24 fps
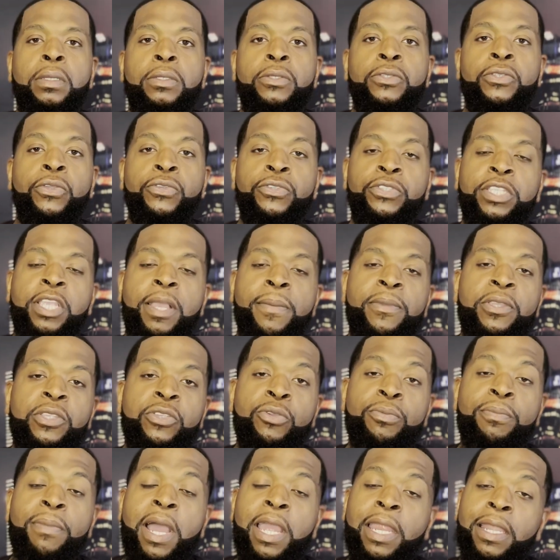So some of
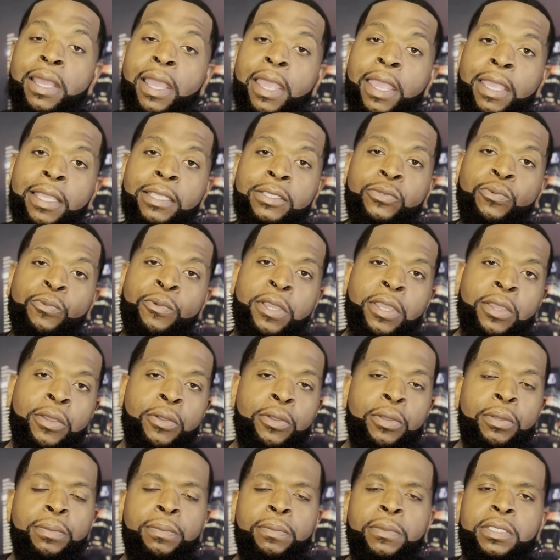you might ask,
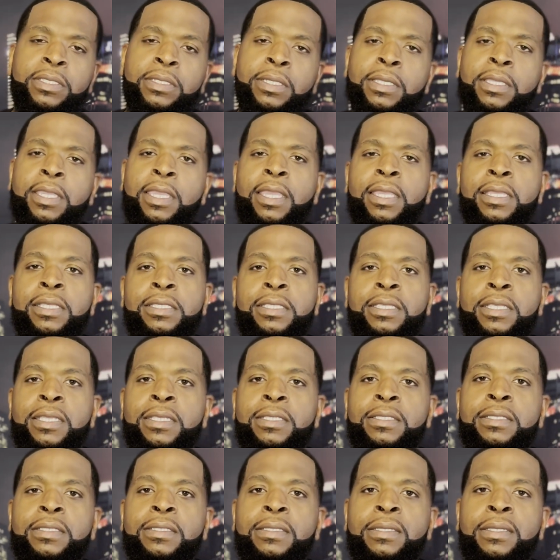well, Mr. King
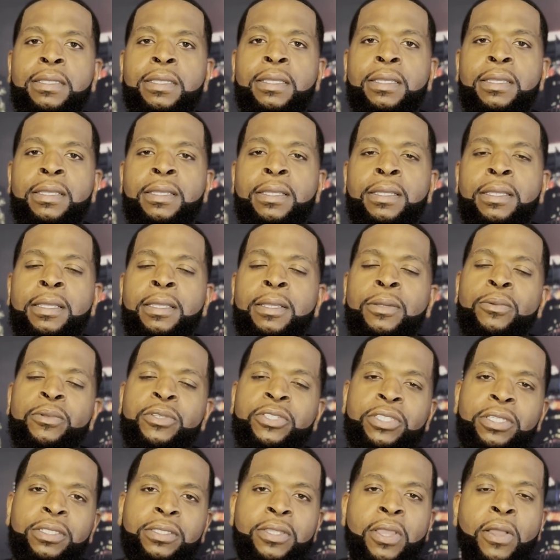Sense,
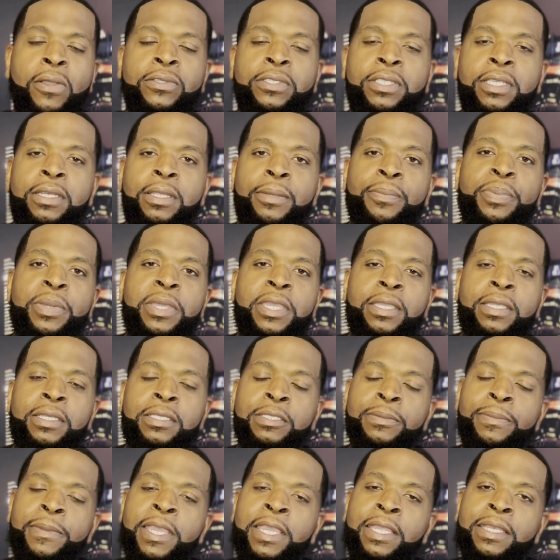what's your thoughts and
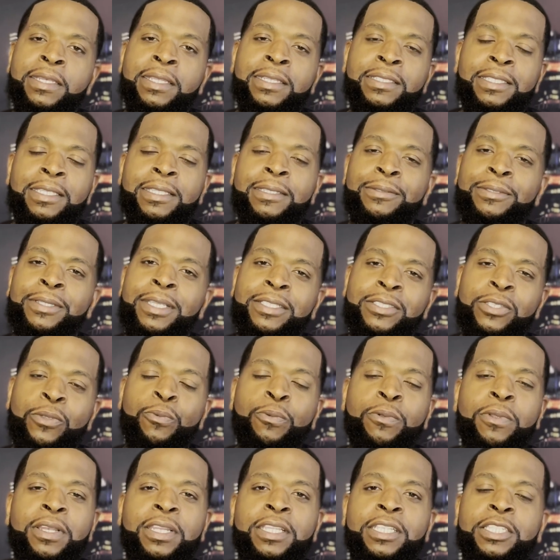opinions, man? Does it
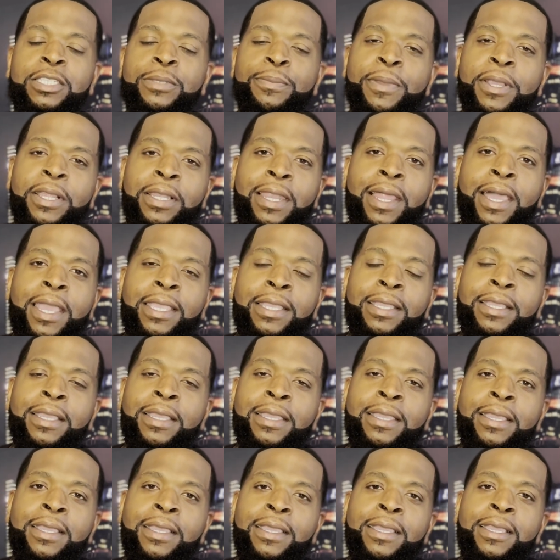really smell like
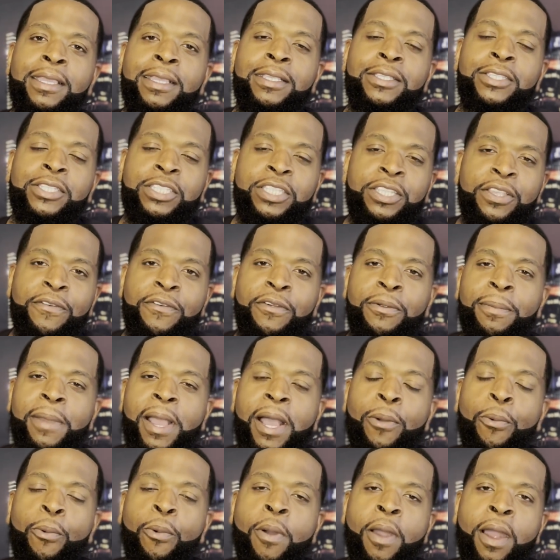Silver
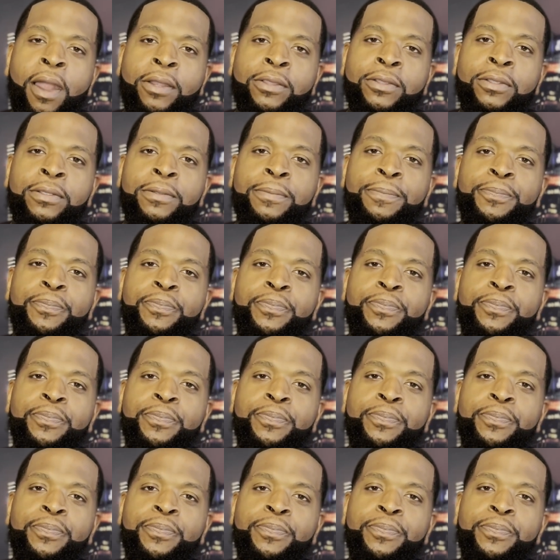Mountain water?